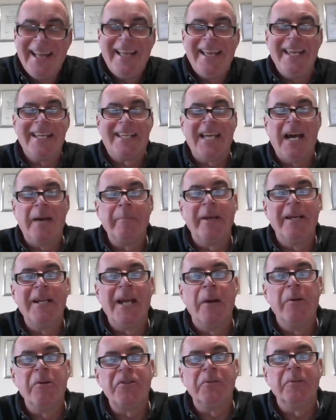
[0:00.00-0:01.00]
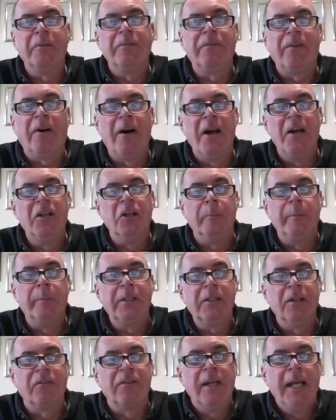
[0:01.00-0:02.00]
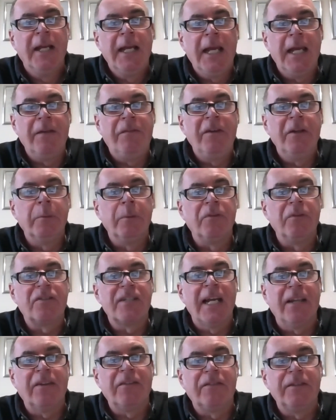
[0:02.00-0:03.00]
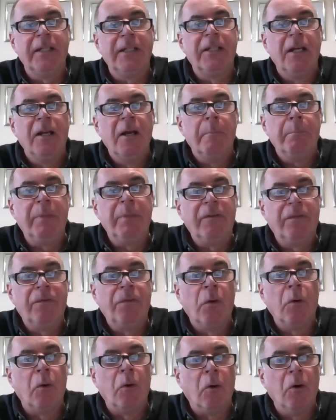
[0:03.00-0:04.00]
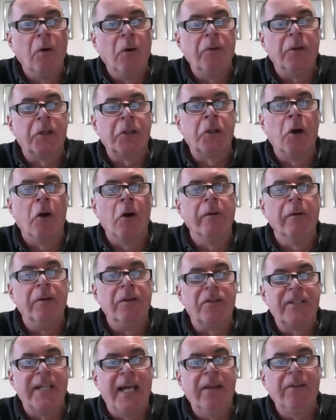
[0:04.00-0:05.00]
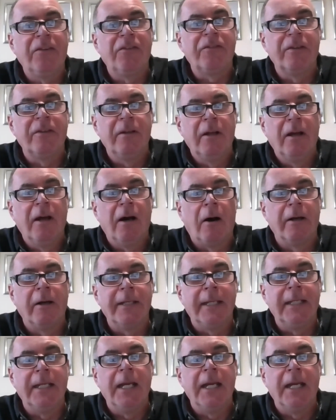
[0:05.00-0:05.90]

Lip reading: It can be a notional fire door because if it was tested before the current test, i.e.